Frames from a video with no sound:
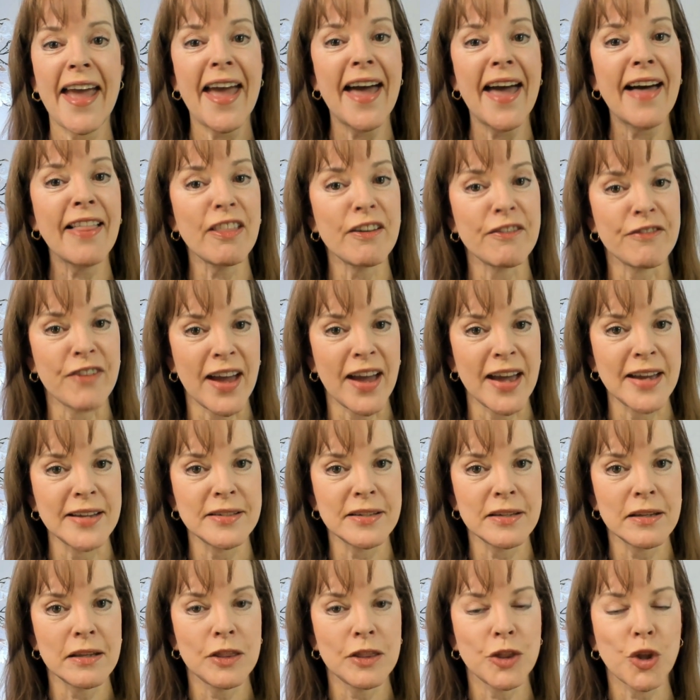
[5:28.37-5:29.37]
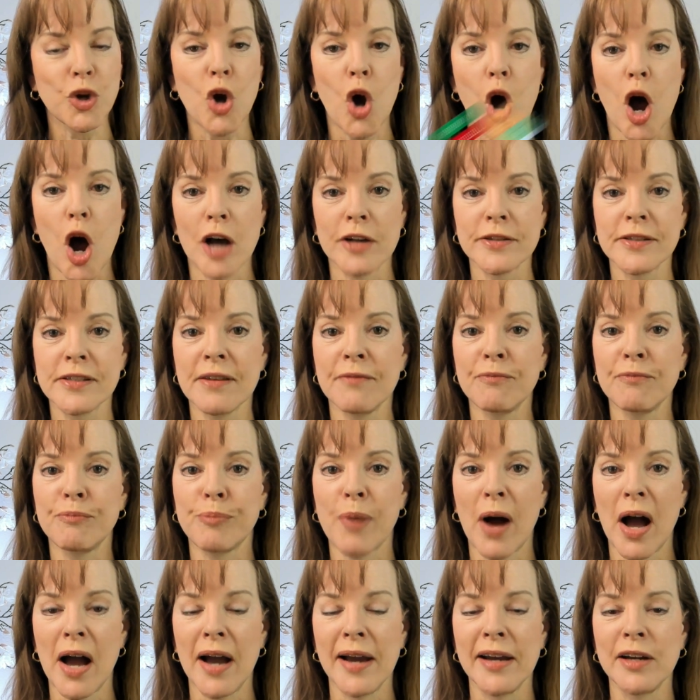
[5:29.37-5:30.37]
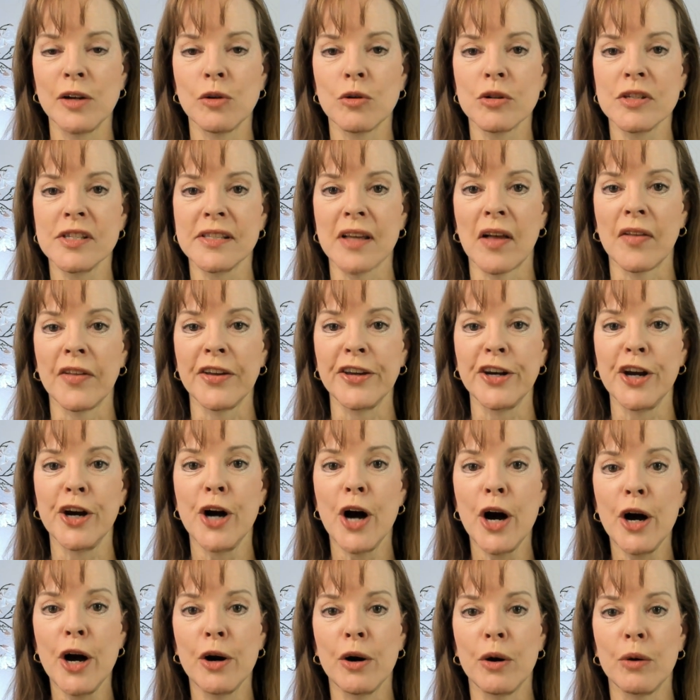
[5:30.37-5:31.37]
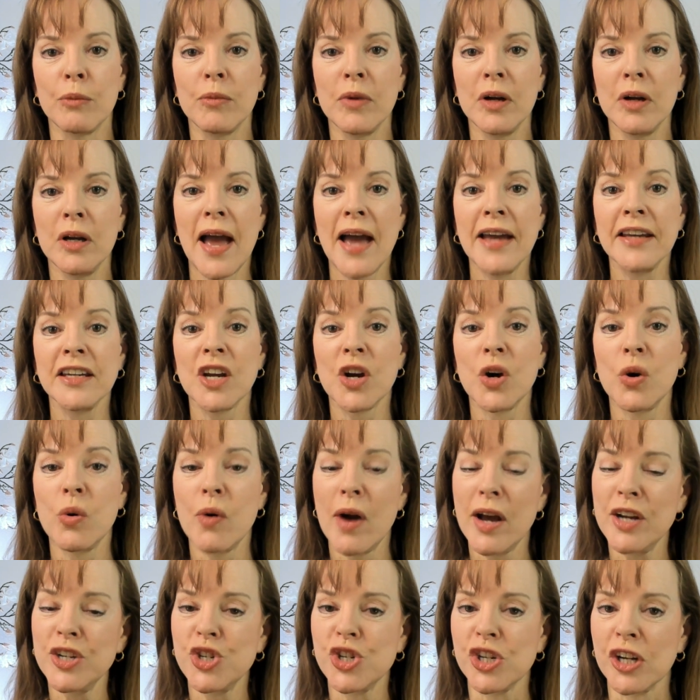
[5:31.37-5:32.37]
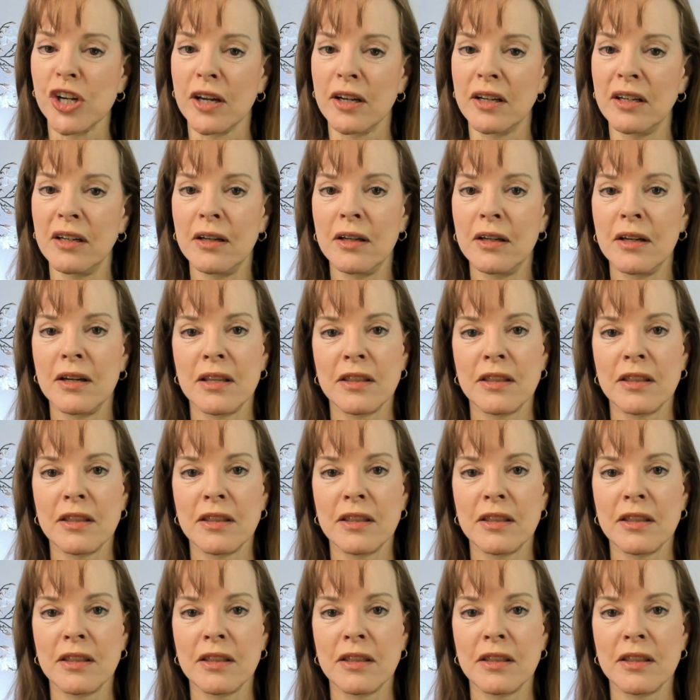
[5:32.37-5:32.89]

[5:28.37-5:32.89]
elevate the costs of buying or selling a home and question